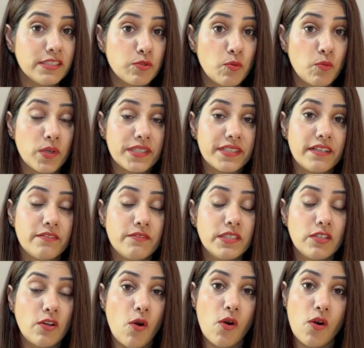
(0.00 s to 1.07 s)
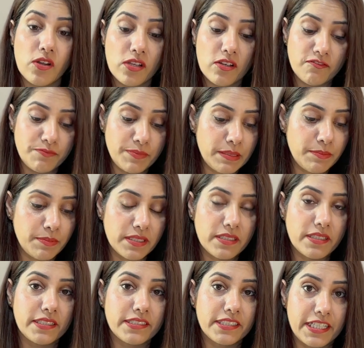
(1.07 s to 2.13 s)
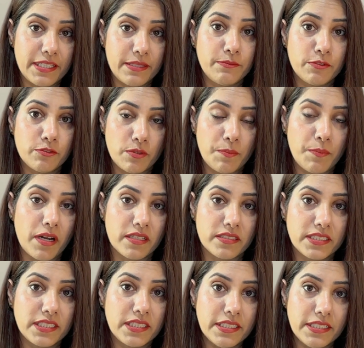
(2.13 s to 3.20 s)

So whatever all of people that came to the party,